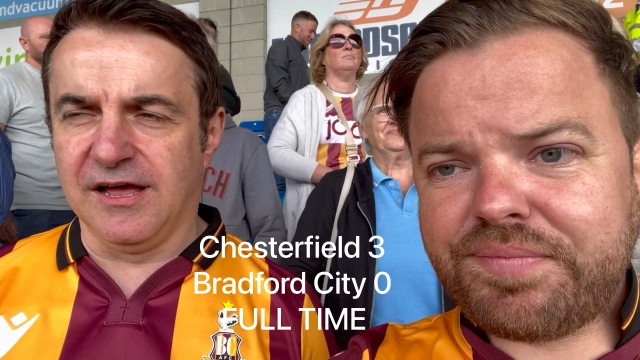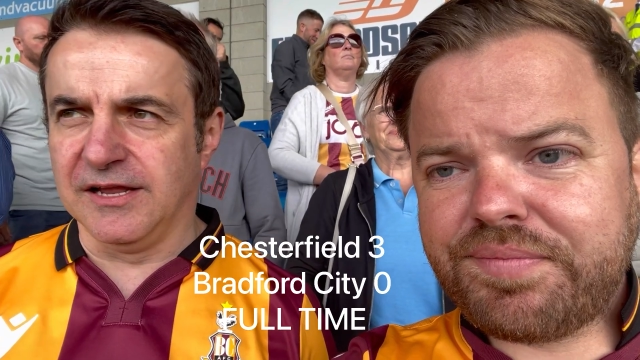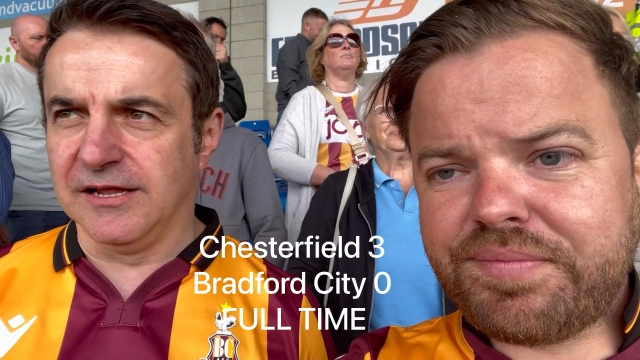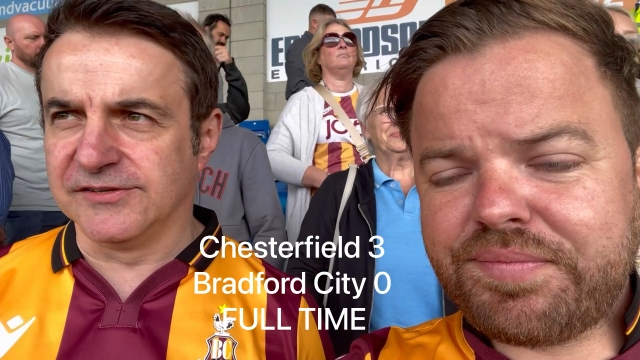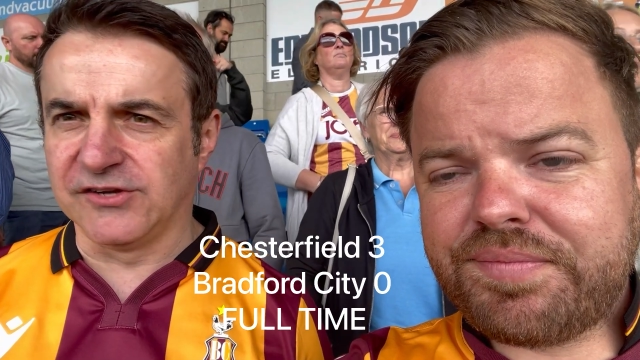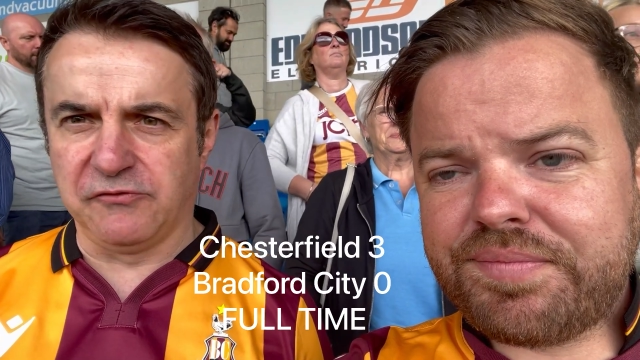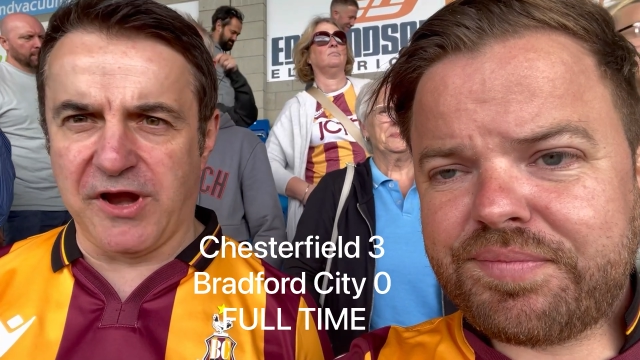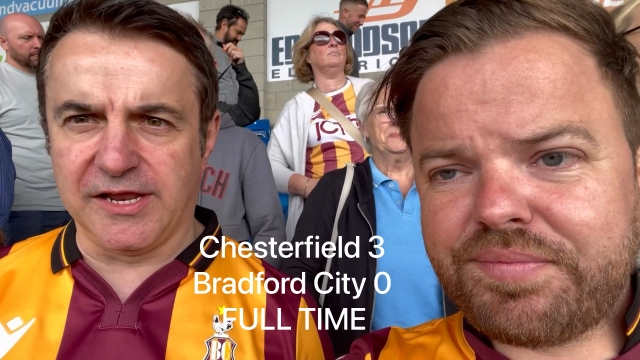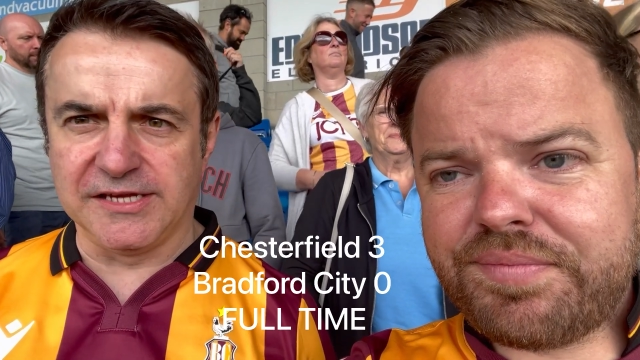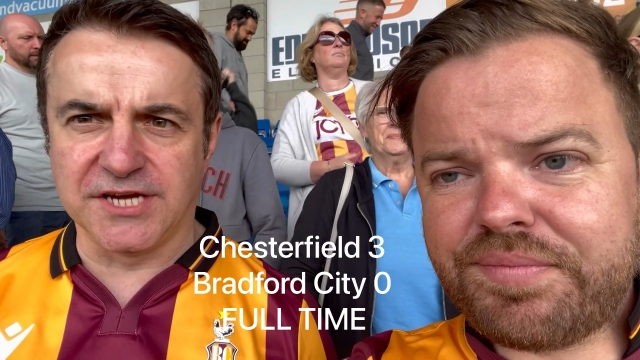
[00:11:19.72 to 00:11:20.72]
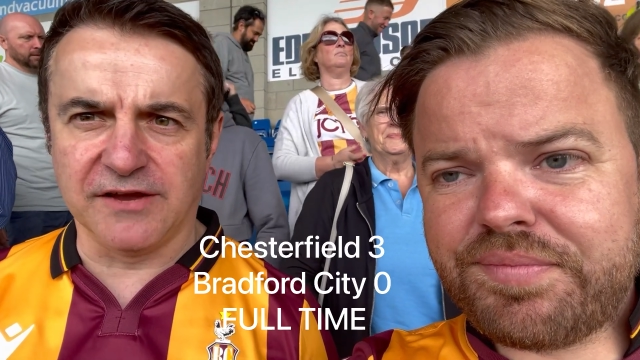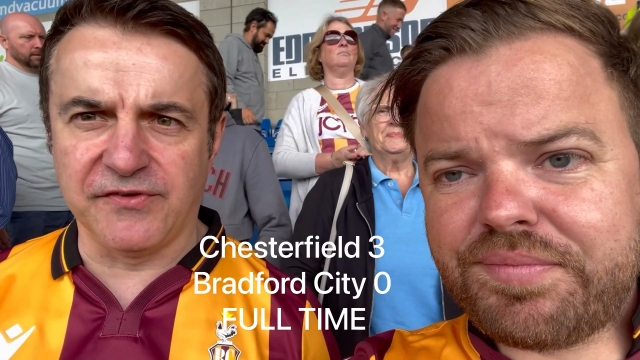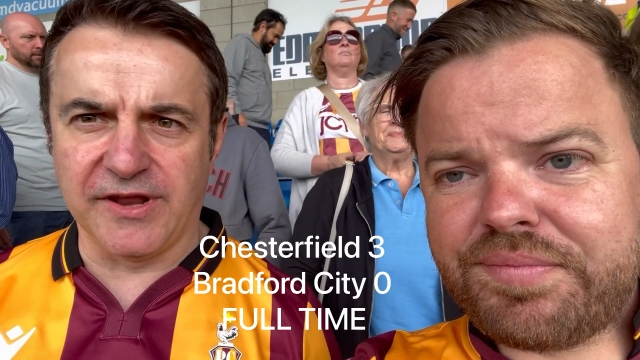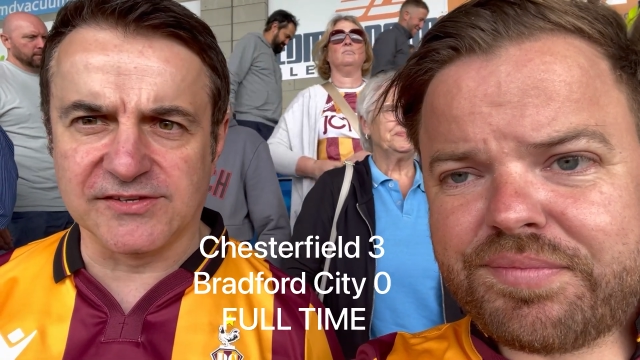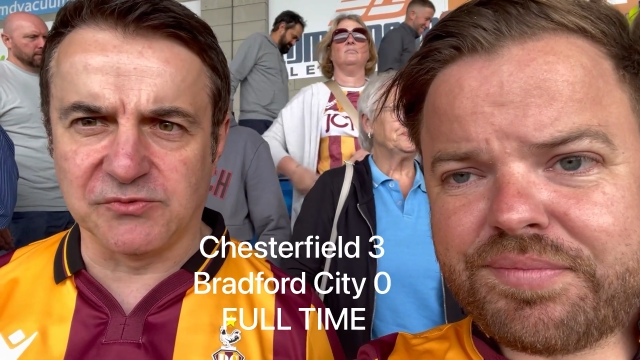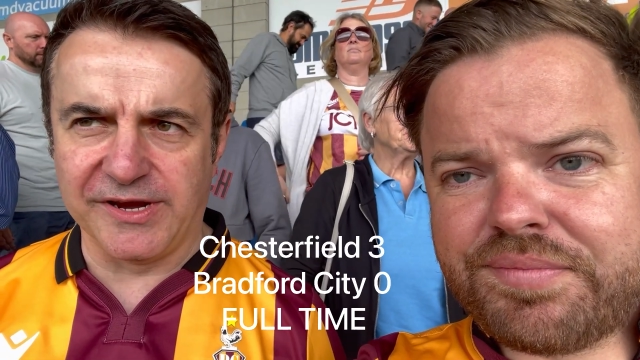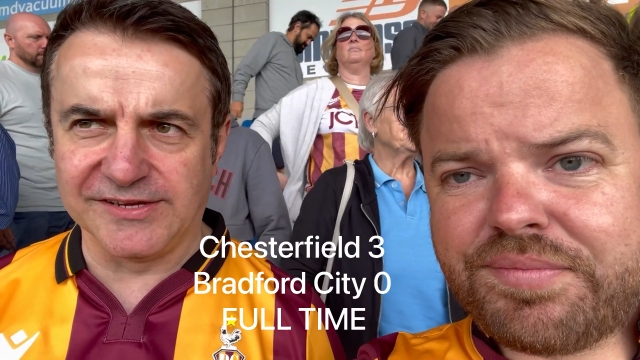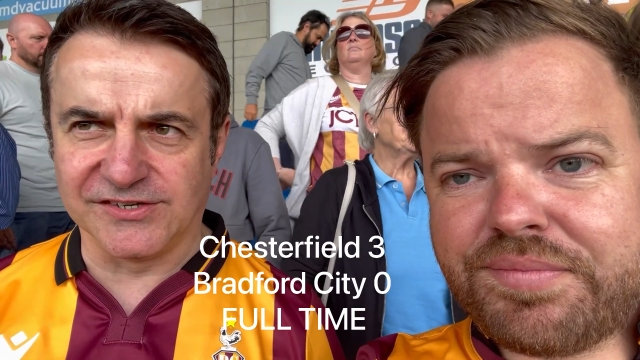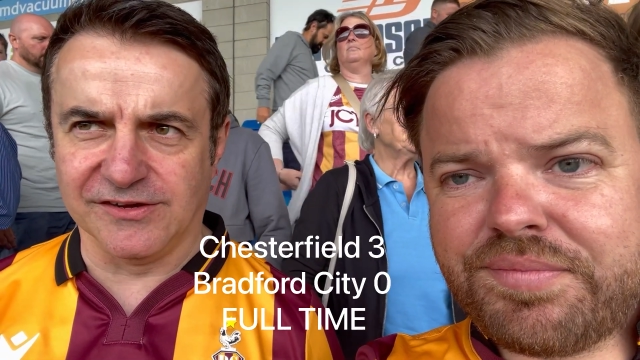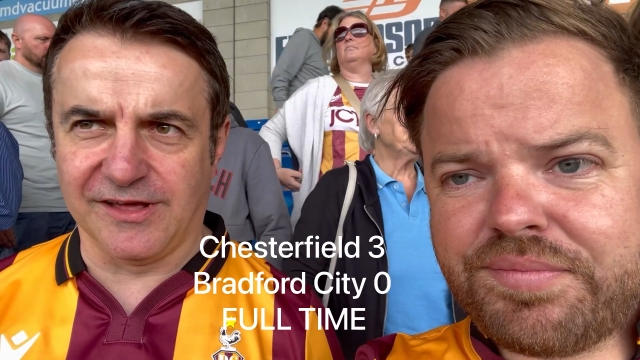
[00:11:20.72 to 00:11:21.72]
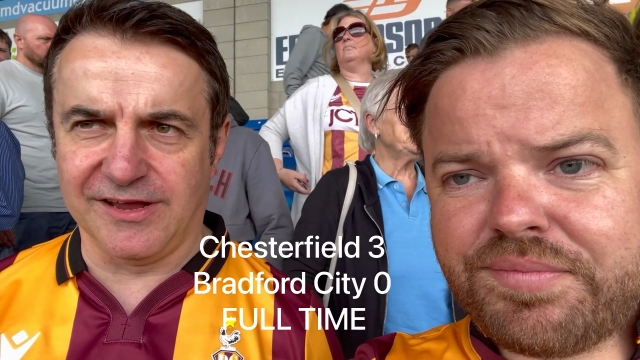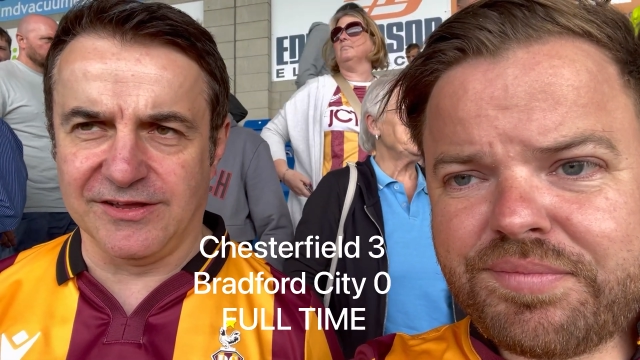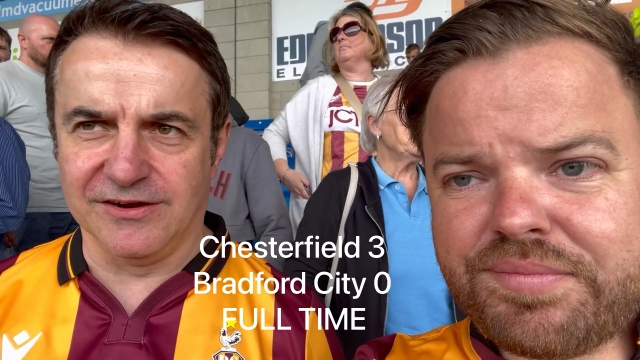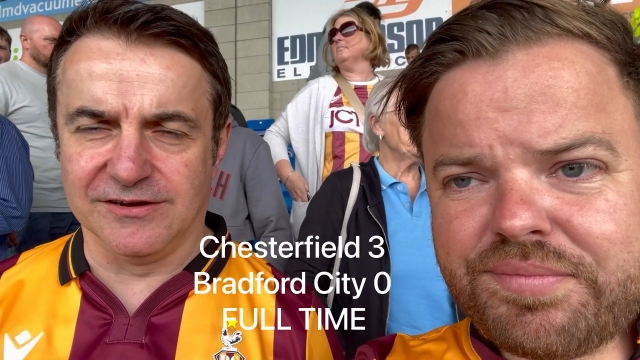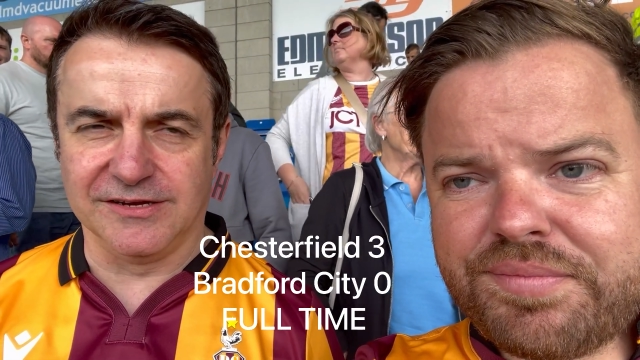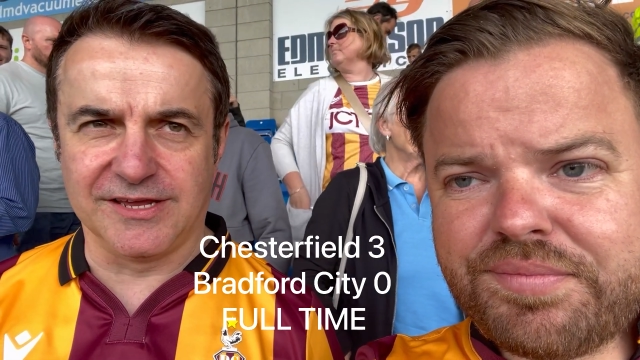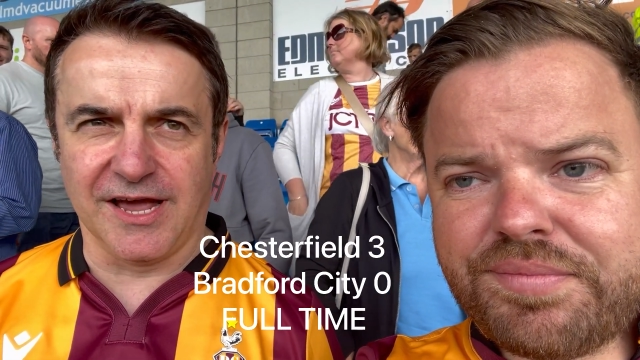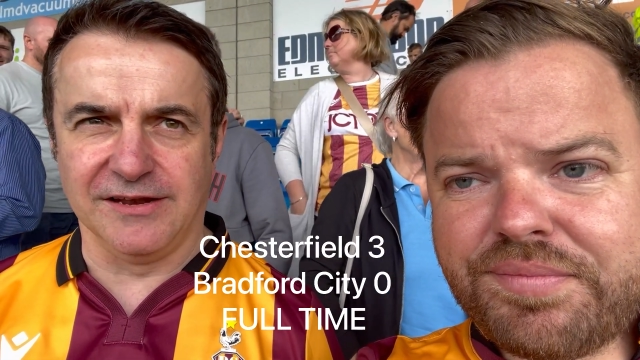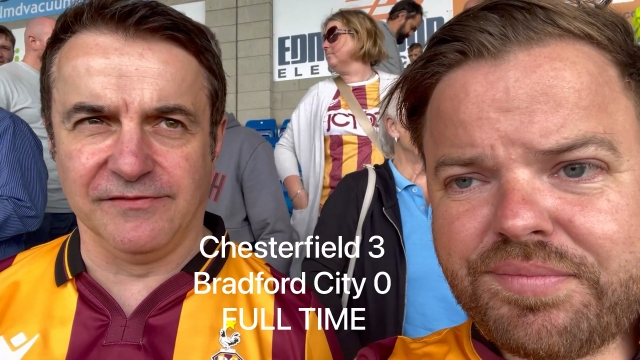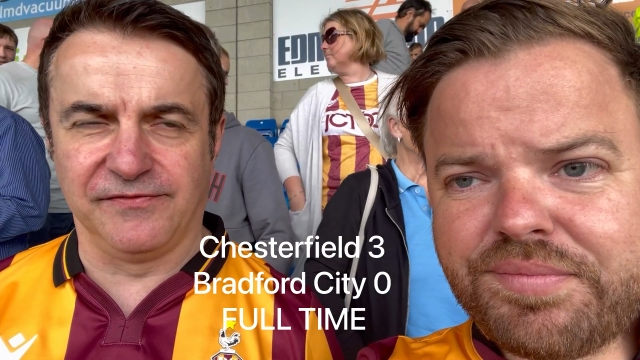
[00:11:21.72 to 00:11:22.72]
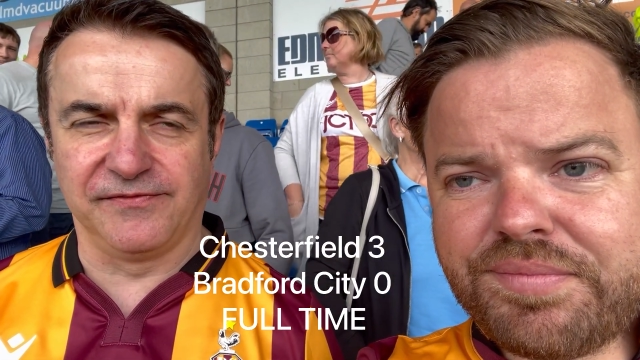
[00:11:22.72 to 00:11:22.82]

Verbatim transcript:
Speaker 1: a little sort of reality check for next week, so that you know you kind of